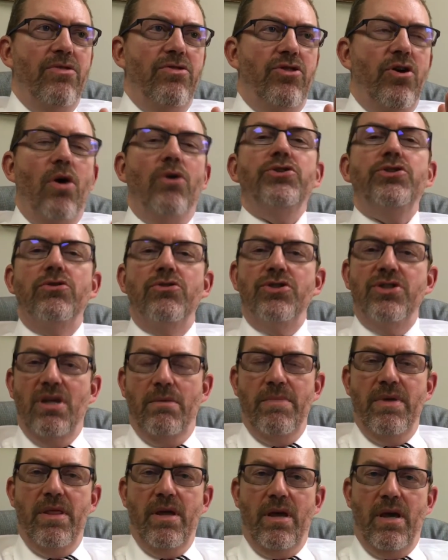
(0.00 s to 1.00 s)
those are
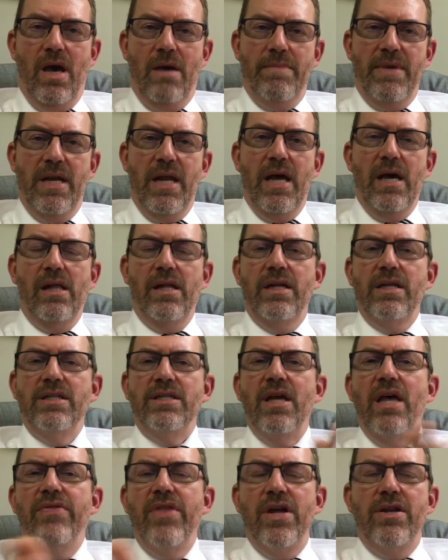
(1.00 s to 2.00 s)
some of the
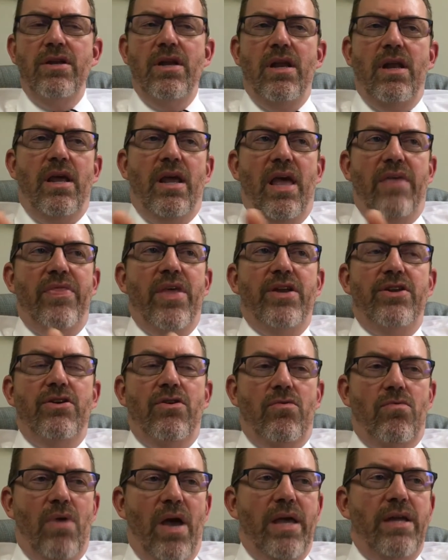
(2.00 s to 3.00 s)
commonalities. And then
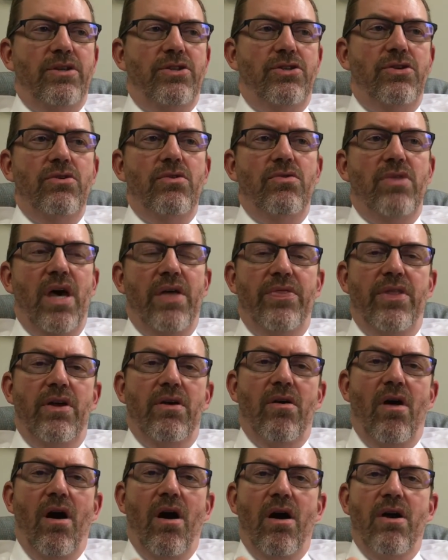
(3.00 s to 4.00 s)
you're right too that
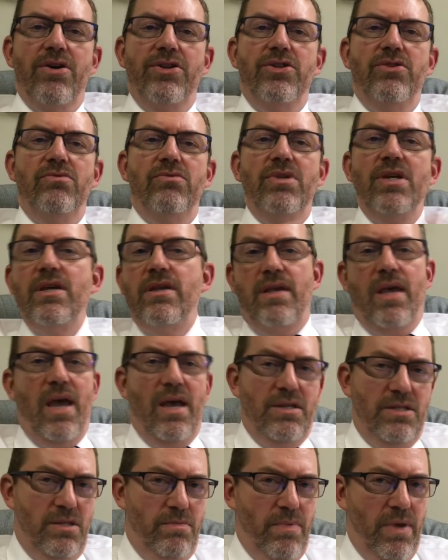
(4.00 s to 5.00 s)
there are unique
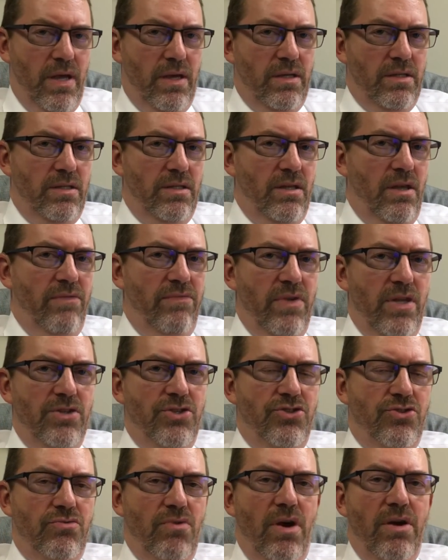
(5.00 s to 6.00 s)
aspects of
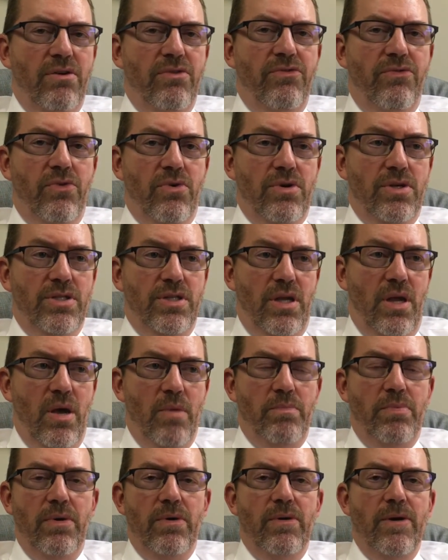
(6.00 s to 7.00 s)
each drug. For
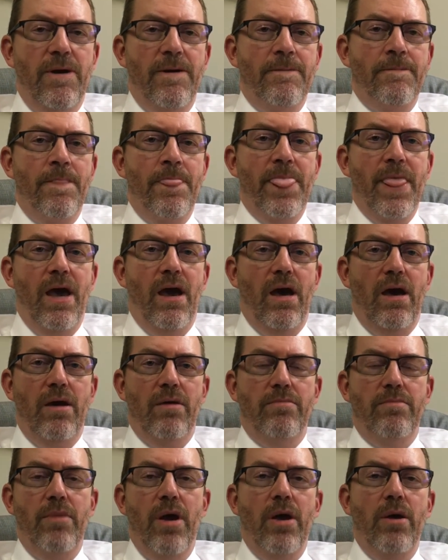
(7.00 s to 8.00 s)
example,
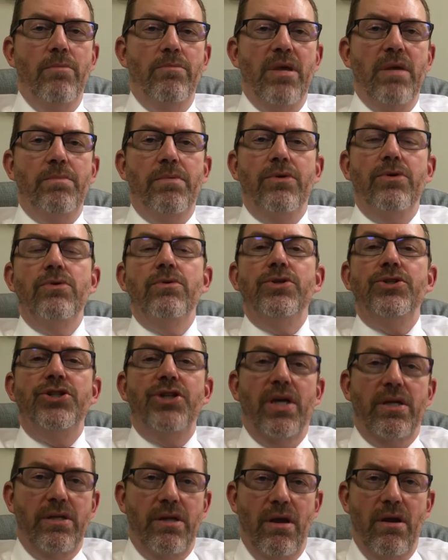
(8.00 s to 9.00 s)
people who
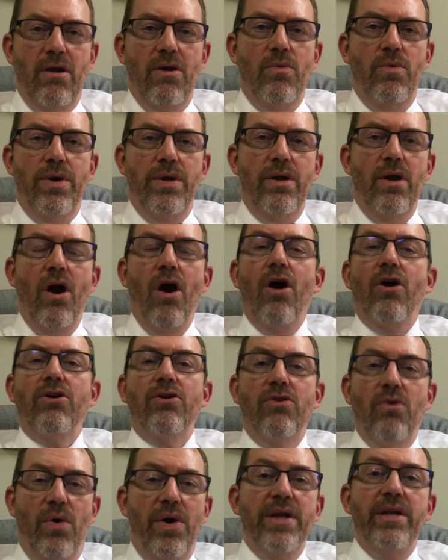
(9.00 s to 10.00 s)
inject heroin are
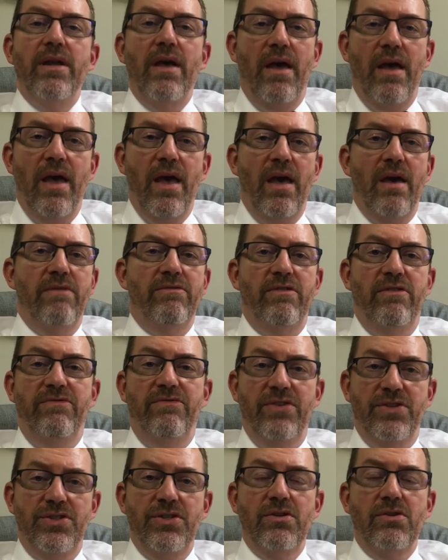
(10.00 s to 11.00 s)
going to have the
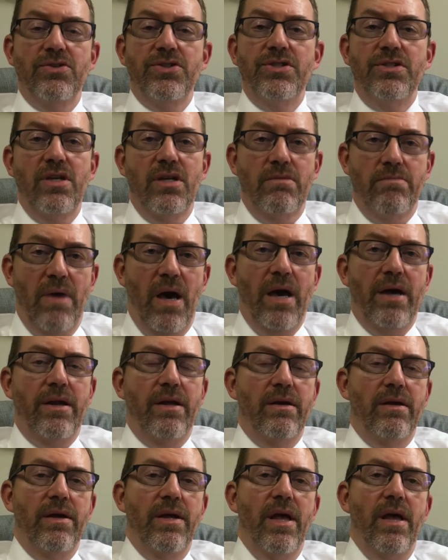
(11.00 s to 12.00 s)
physical
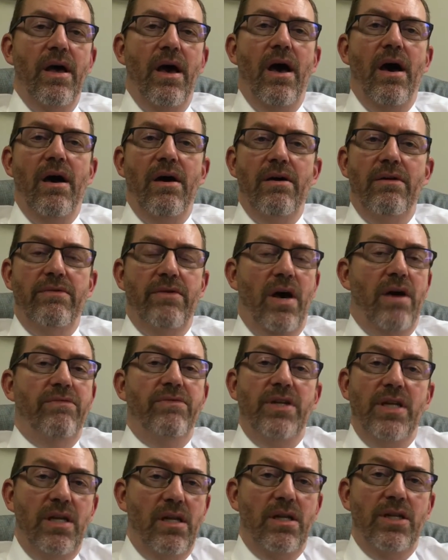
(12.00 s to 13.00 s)
stigmata
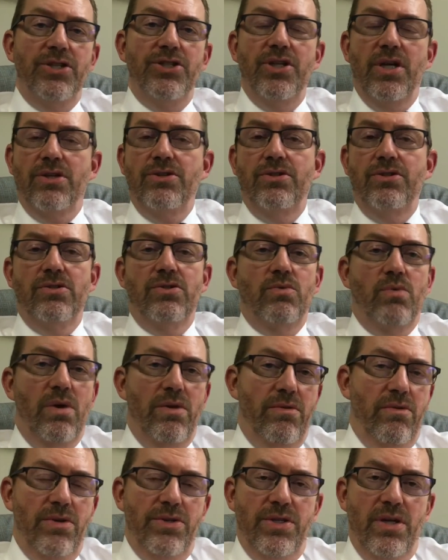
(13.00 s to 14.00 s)
of needle injections,
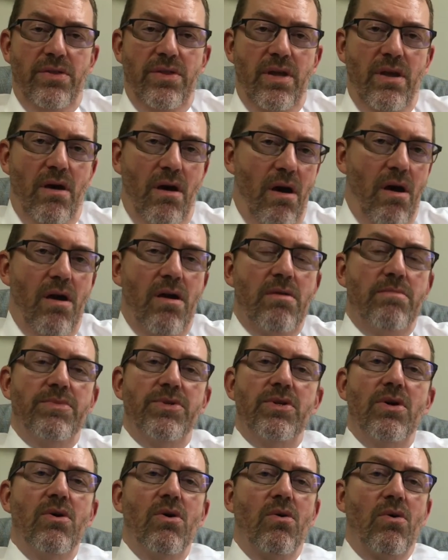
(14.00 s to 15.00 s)
whether it's on the
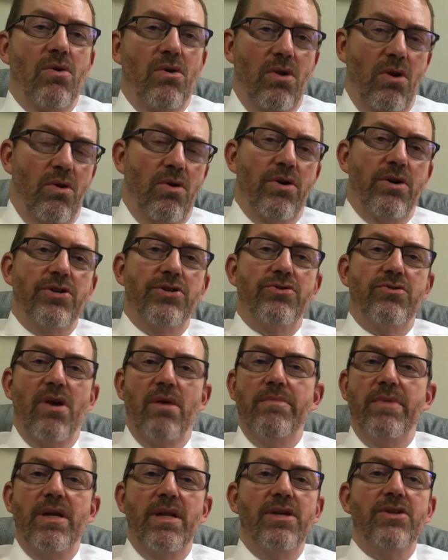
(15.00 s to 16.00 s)
arms or lower
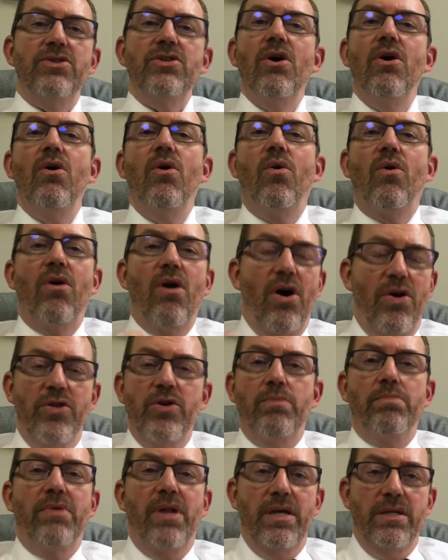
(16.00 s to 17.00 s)
extremities or
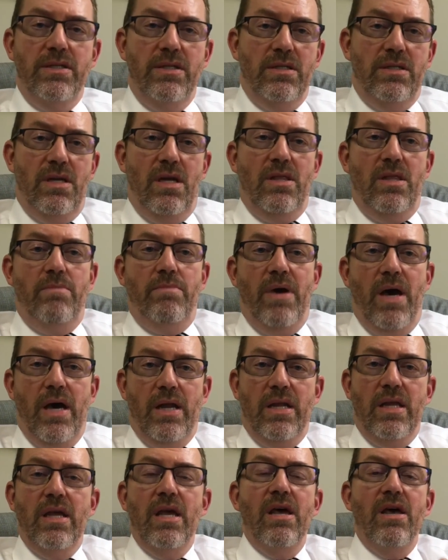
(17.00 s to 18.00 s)
other places on the
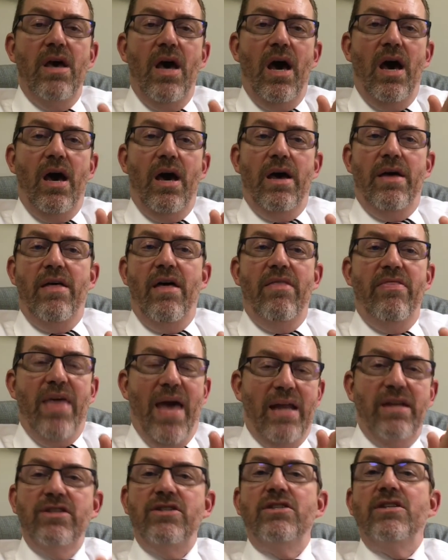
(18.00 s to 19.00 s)
body.
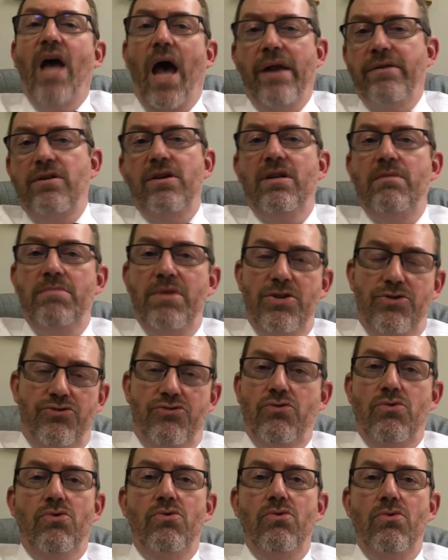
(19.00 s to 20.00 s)
That is not going to be
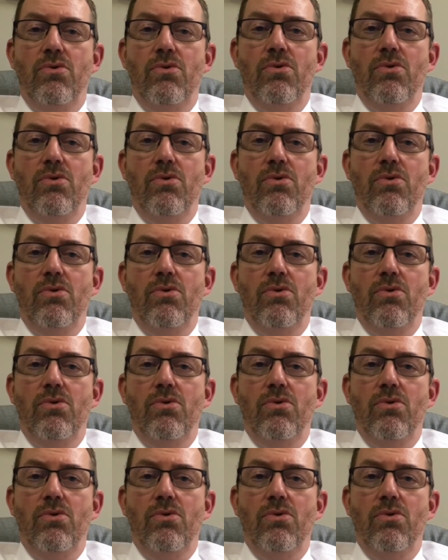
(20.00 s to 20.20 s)
true